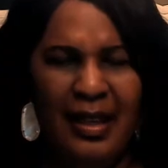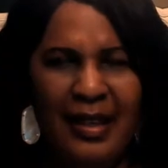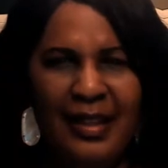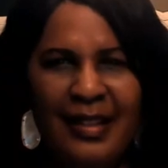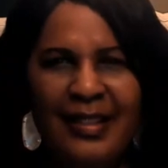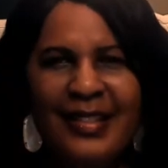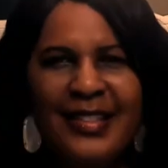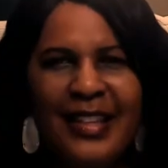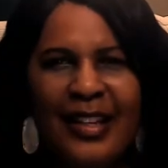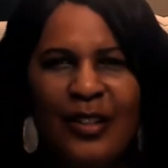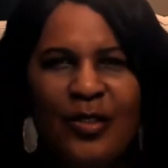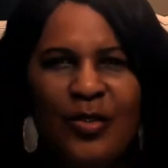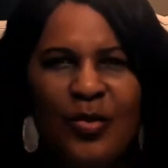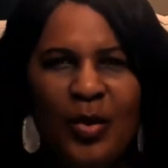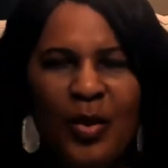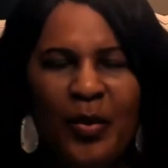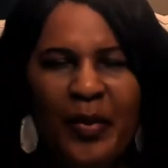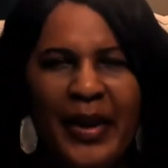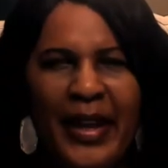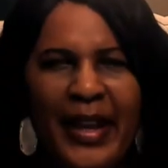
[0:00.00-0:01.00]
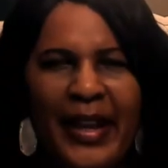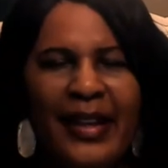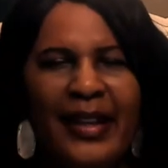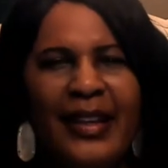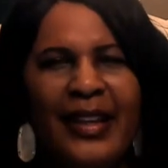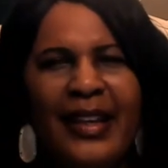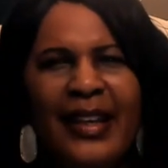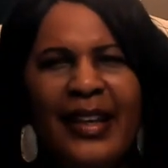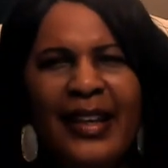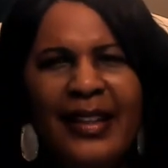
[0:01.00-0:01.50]
sexual way.
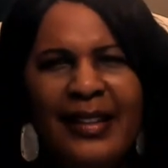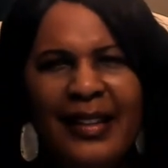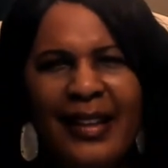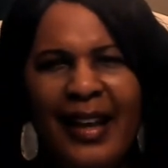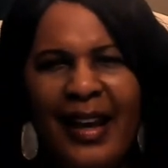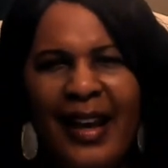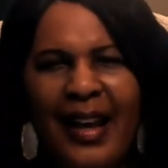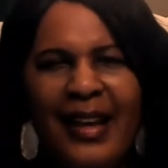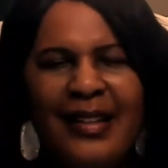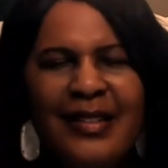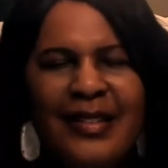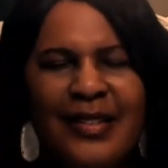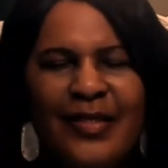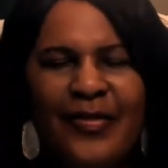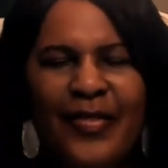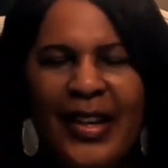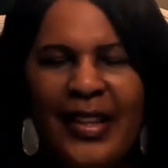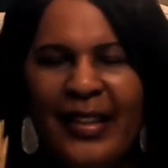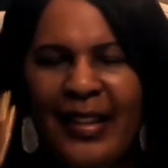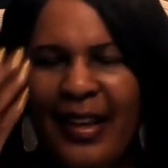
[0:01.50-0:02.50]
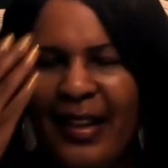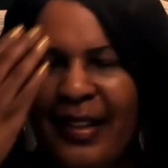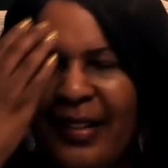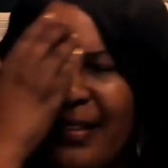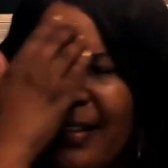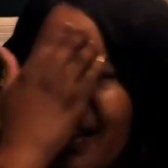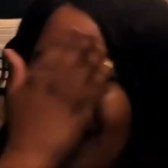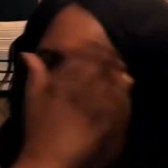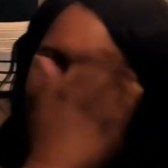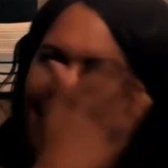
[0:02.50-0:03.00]
And I just find that
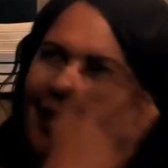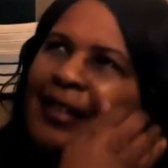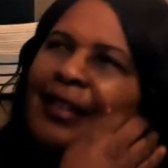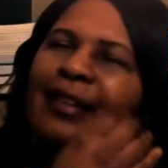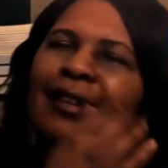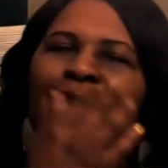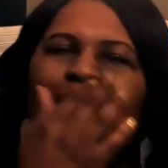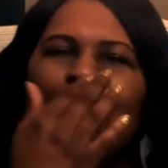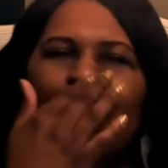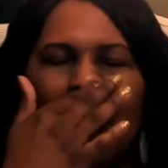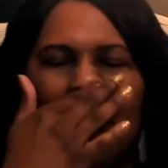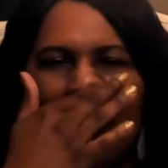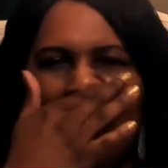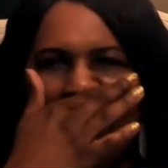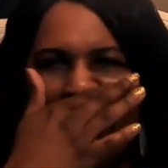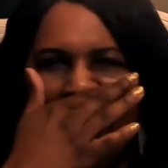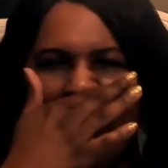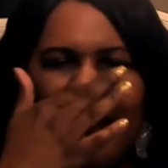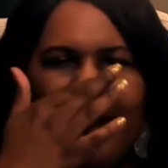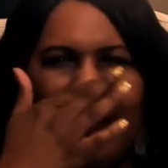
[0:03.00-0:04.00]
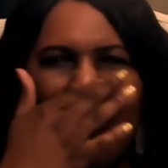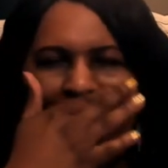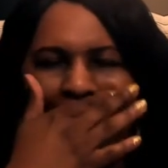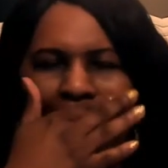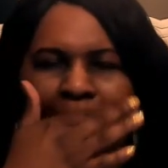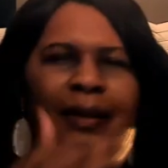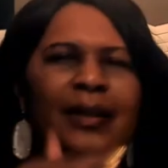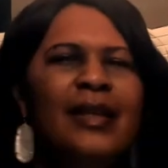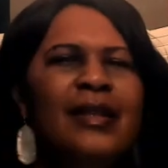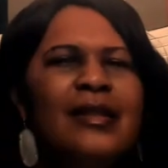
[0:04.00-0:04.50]
kind of
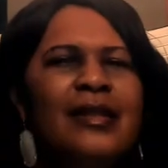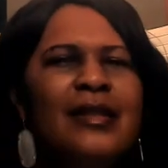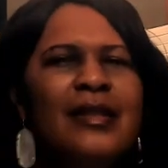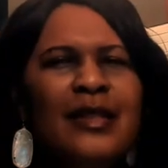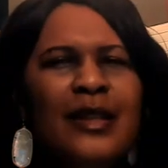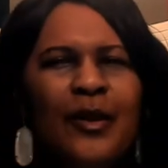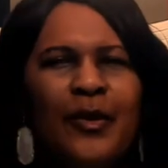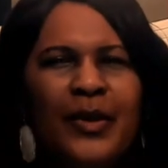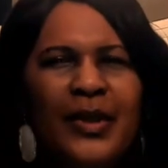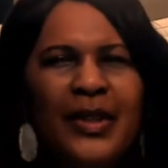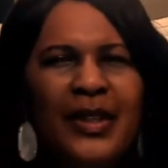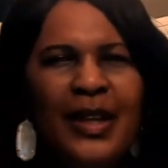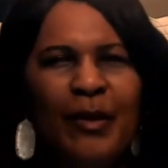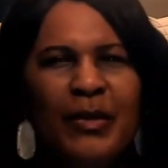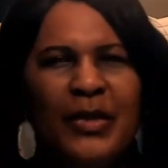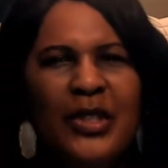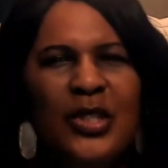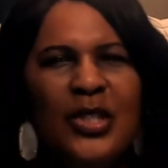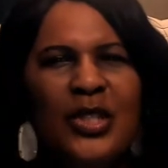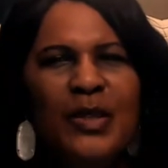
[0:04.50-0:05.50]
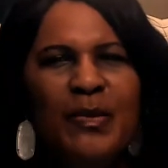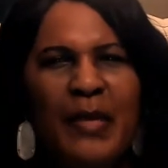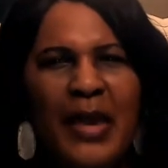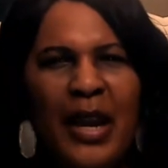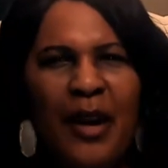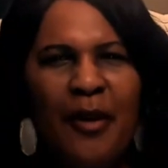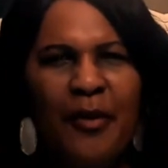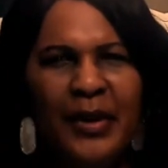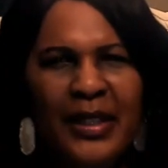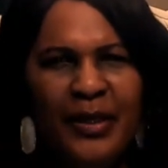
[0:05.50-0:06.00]
unnecessary. I mean, she's
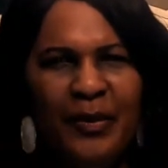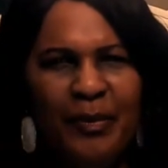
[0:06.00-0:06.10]
married